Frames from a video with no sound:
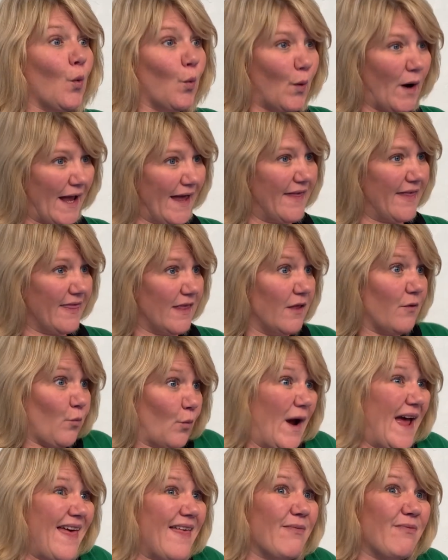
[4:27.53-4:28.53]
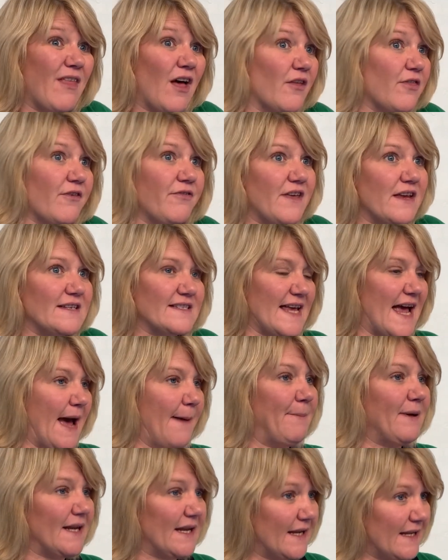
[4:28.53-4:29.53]
where other things are
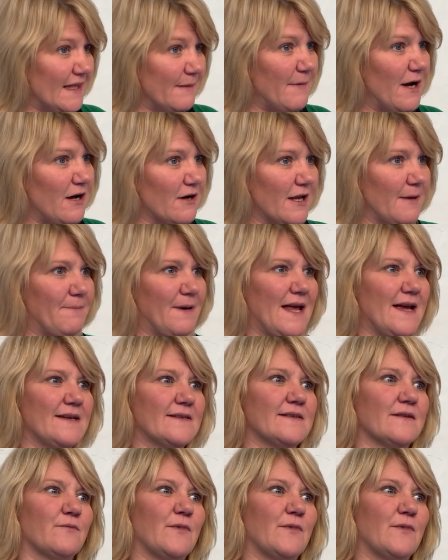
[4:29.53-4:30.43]
happening in the marketplace